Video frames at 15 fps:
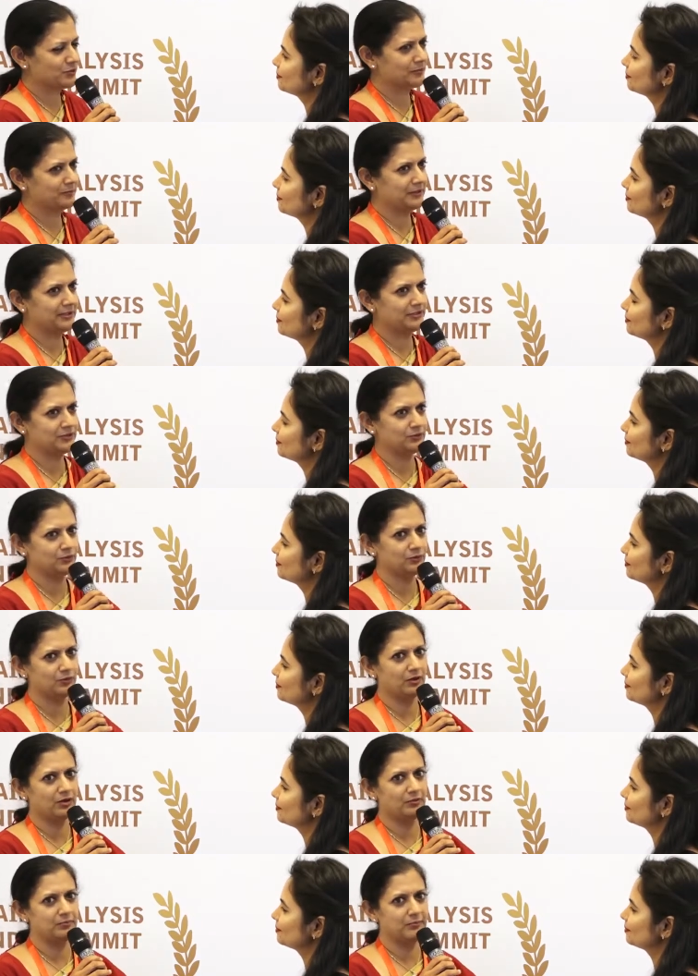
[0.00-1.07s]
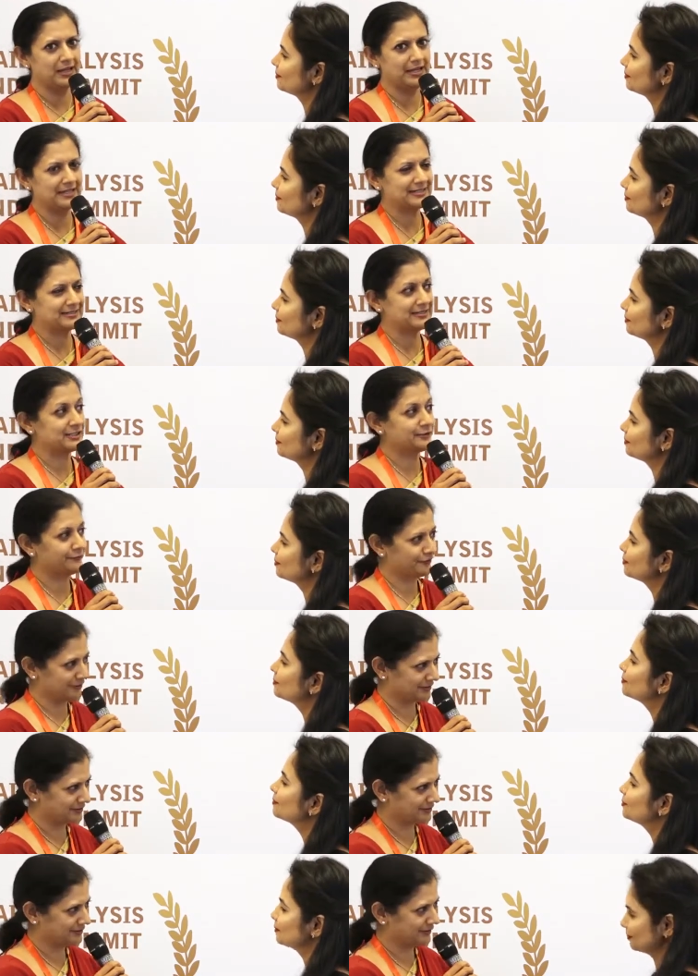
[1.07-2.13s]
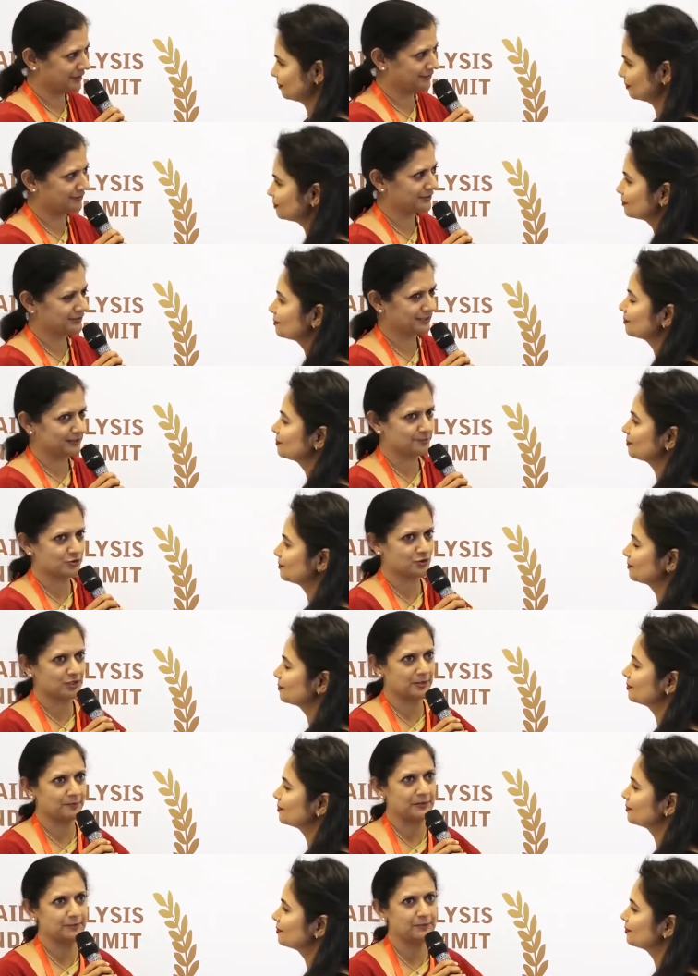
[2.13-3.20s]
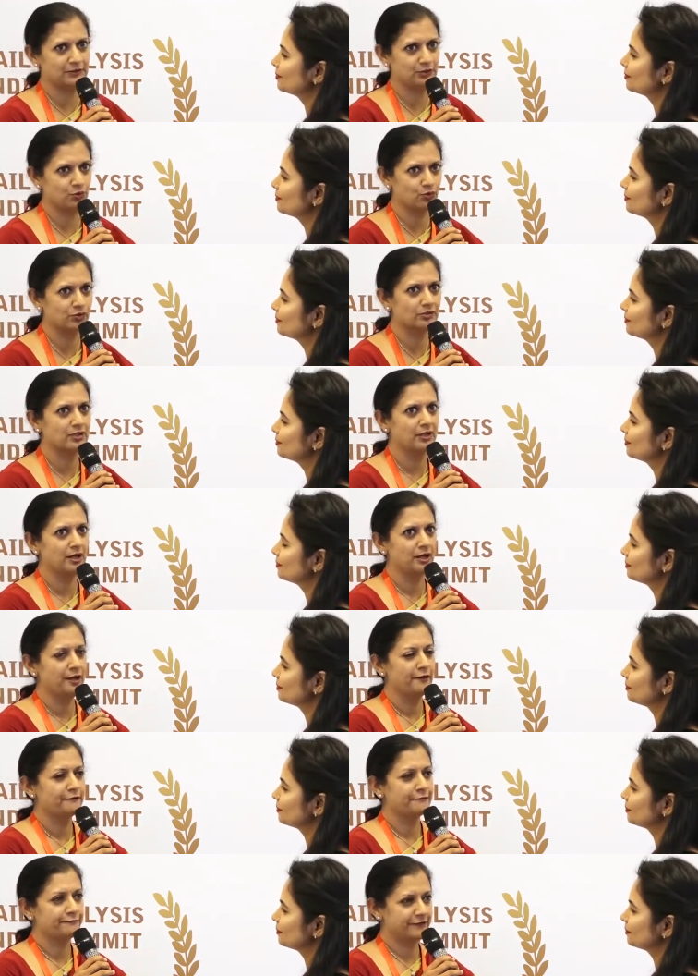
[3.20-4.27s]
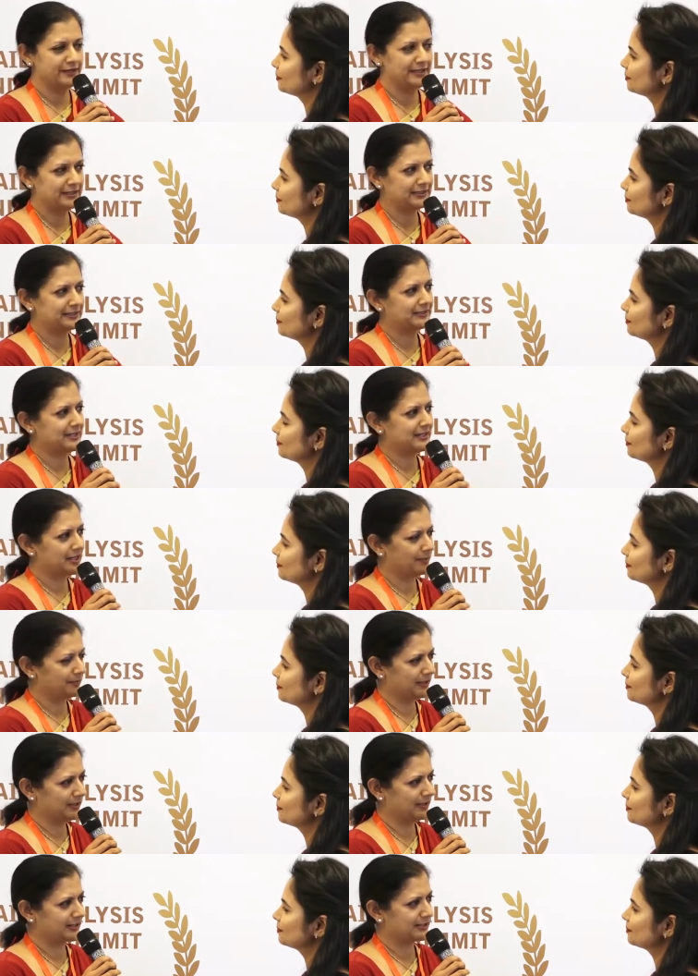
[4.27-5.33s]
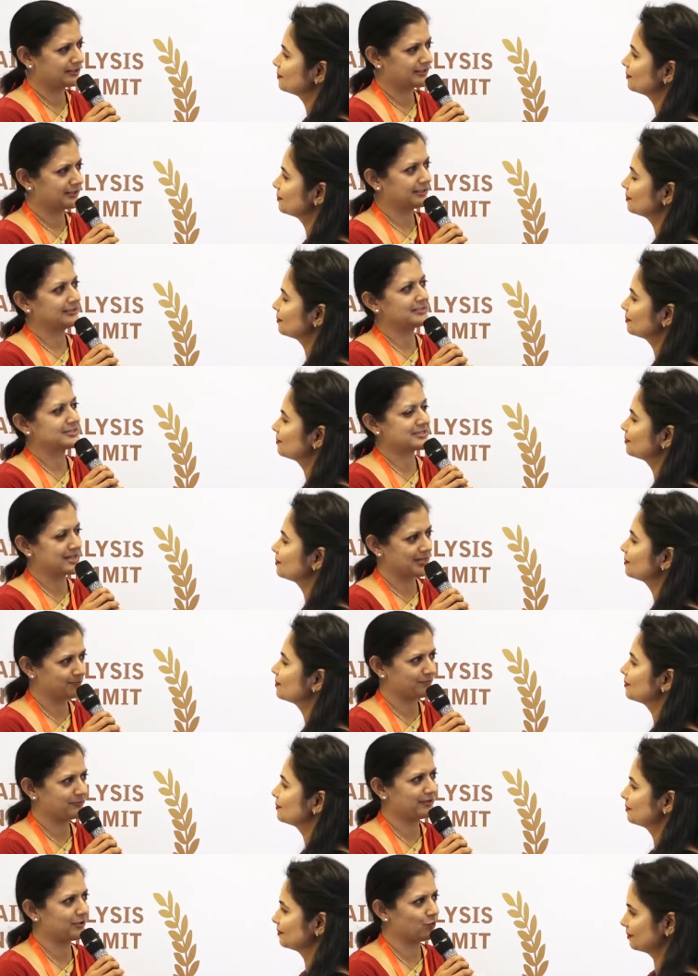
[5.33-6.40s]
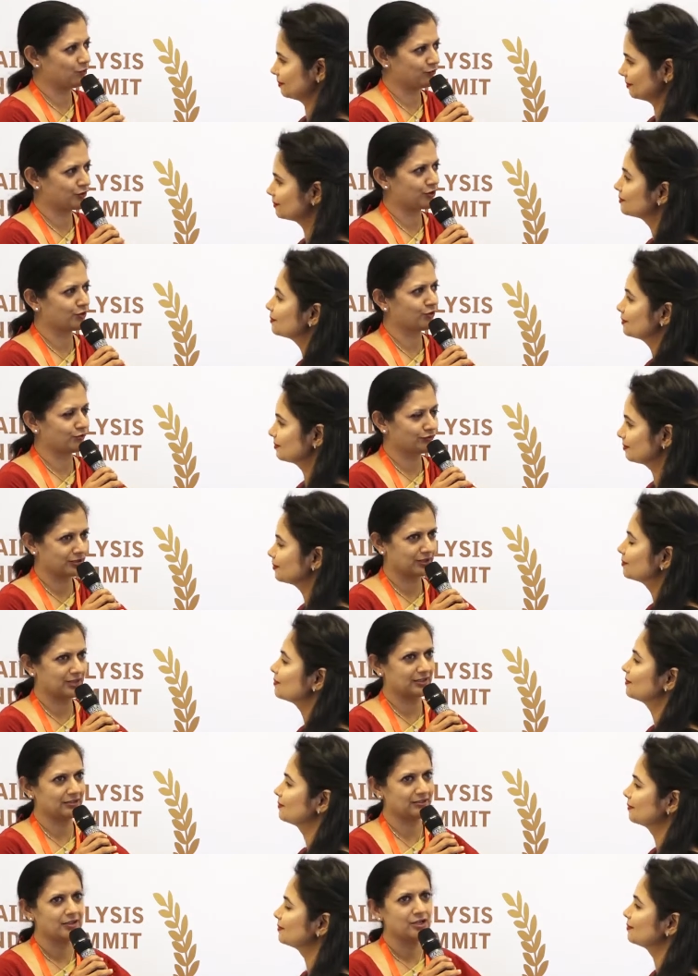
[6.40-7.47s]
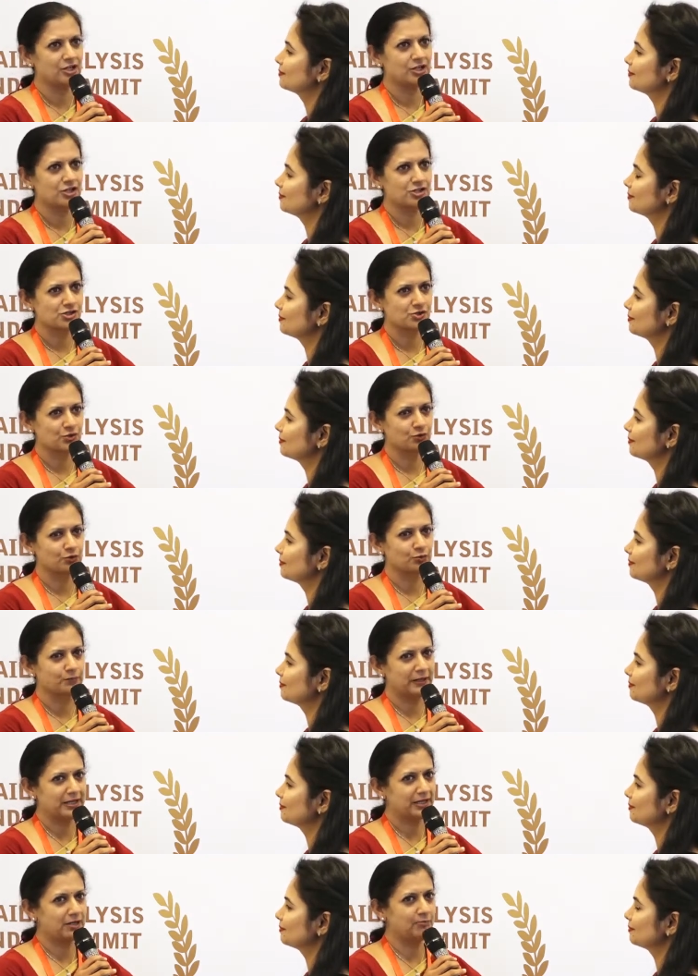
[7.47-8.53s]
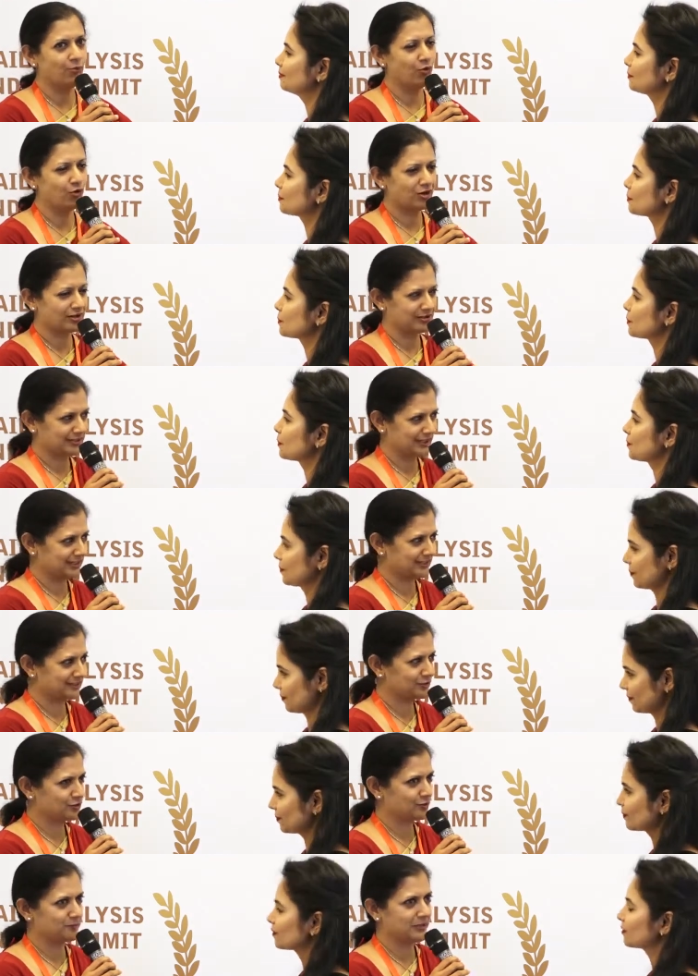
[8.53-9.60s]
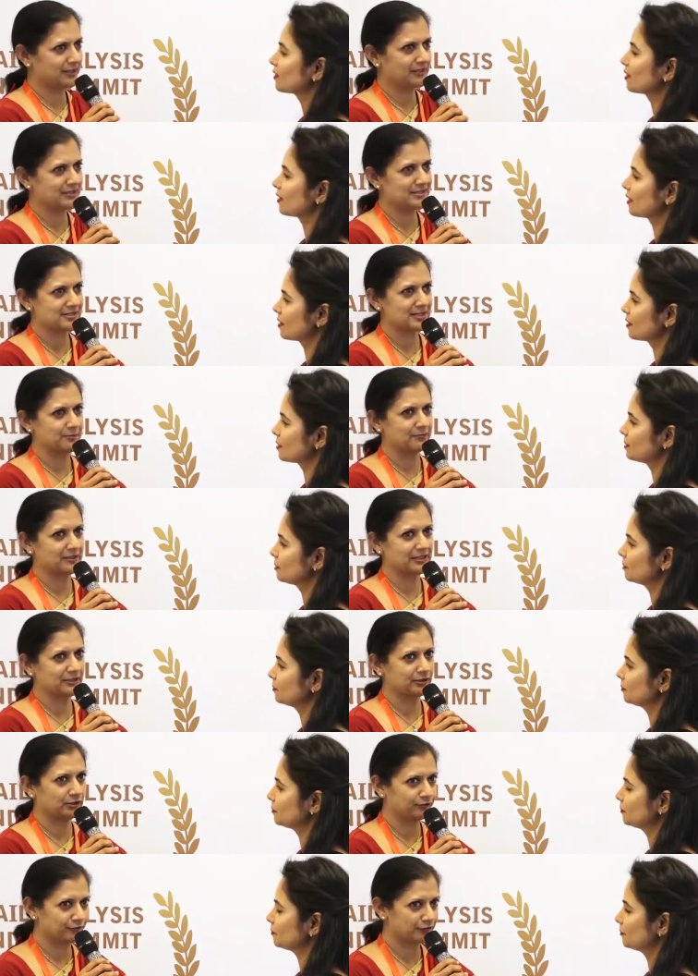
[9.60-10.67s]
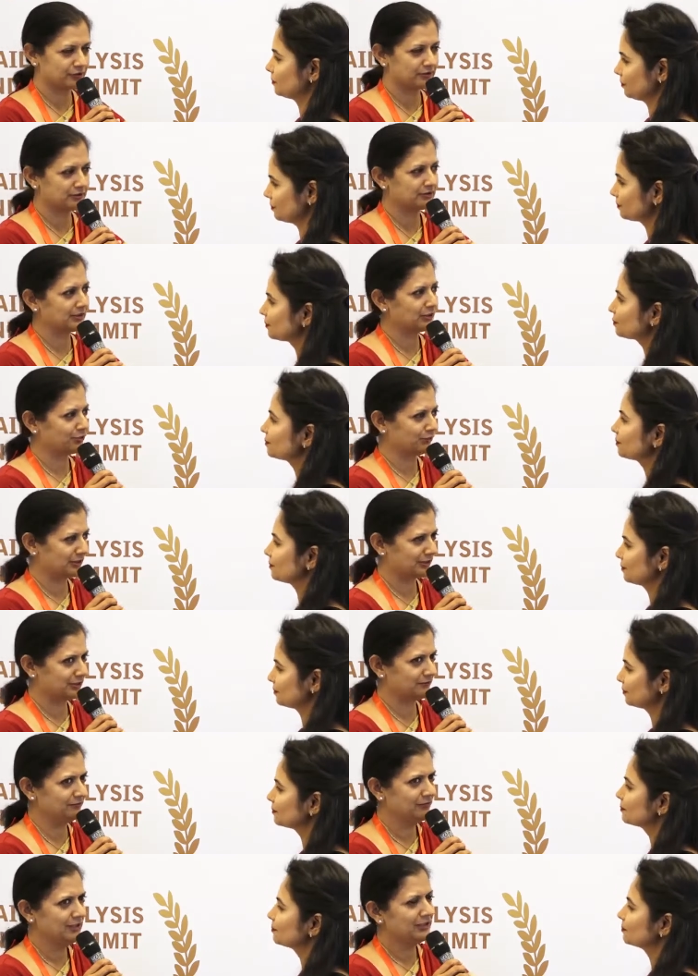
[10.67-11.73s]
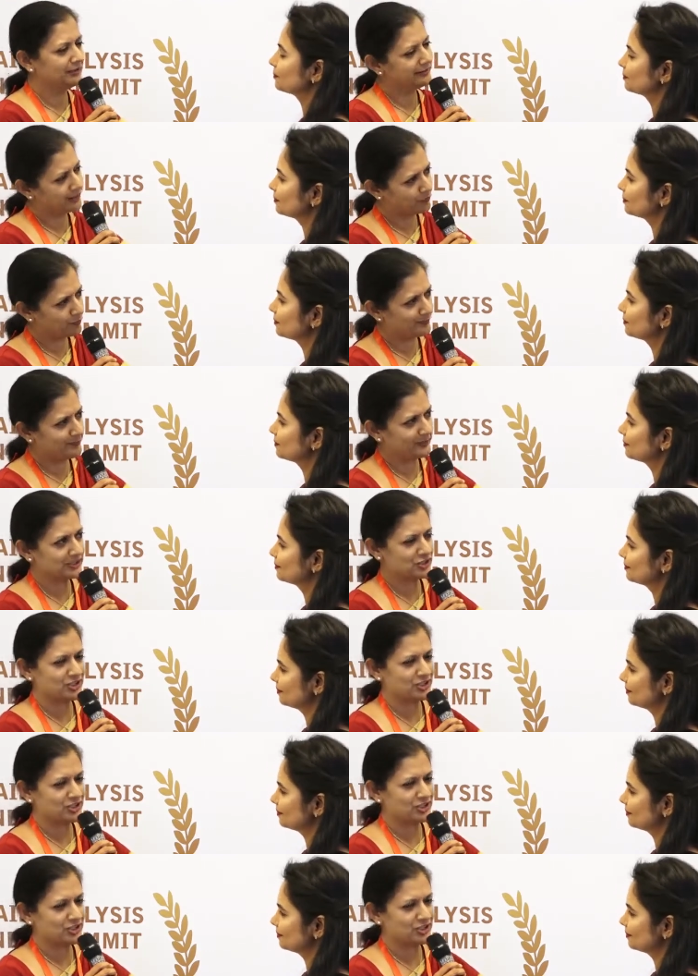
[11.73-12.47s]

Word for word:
Speaker 1: will be to uh, make it different every time so that people don't feel that they're coming and attending the same thing over and over again. So to bring in more content, to bring in something different, innovative, that will be the